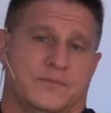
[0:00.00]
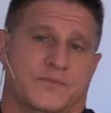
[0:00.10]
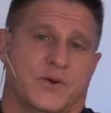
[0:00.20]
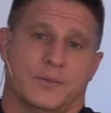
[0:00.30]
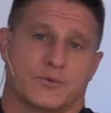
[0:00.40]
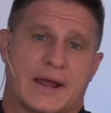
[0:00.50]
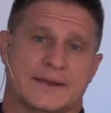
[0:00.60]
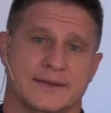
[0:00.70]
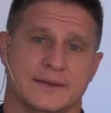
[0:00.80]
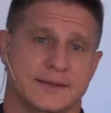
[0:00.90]
for all
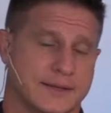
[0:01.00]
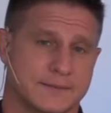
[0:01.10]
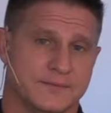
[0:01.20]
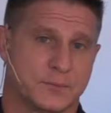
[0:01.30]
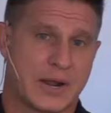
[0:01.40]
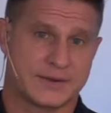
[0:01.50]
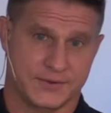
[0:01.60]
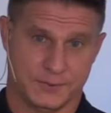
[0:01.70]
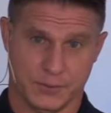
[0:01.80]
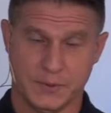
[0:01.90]

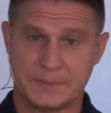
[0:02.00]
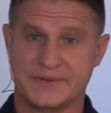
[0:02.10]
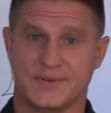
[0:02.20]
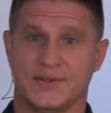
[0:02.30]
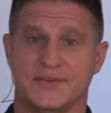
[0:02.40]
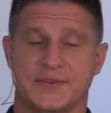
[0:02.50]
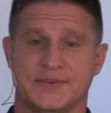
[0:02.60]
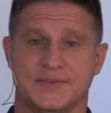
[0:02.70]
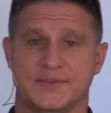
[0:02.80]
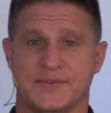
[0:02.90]
practical purposes,
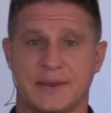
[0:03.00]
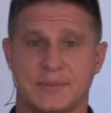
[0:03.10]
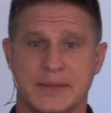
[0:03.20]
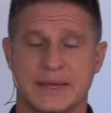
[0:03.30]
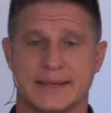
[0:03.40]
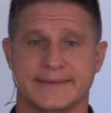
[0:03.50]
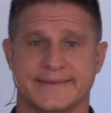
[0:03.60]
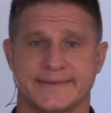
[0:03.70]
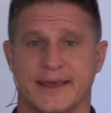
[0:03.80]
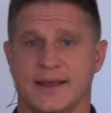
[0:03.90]
it's the same thing.
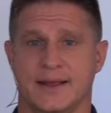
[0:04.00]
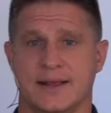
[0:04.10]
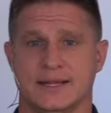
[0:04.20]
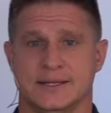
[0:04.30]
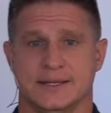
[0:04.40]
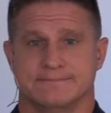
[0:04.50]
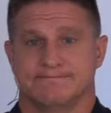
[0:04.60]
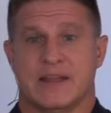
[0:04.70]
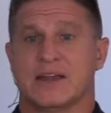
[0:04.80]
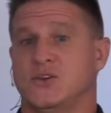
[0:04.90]
It's like
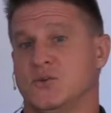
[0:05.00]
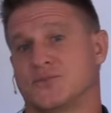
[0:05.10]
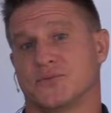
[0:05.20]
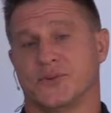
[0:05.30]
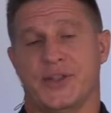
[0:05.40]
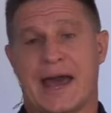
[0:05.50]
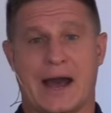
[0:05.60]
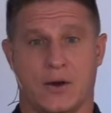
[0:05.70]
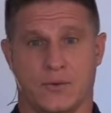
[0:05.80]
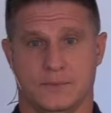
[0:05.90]
not useful
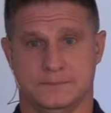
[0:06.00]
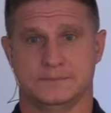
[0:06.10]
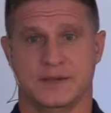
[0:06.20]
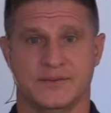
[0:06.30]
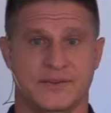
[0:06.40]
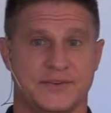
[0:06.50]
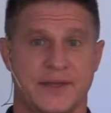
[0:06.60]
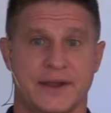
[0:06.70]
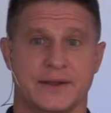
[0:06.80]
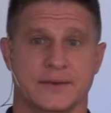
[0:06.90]
now because it's
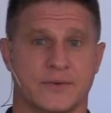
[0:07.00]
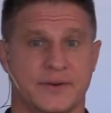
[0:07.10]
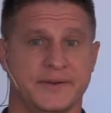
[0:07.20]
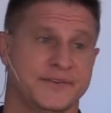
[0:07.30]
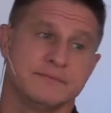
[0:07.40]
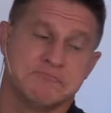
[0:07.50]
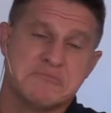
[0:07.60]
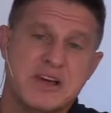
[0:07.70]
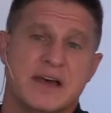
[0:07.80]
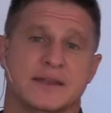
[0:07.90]
there, or it's
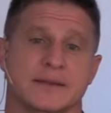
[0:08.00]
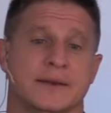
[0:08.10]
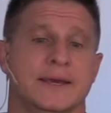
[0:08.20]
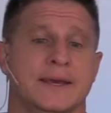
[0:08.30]
then.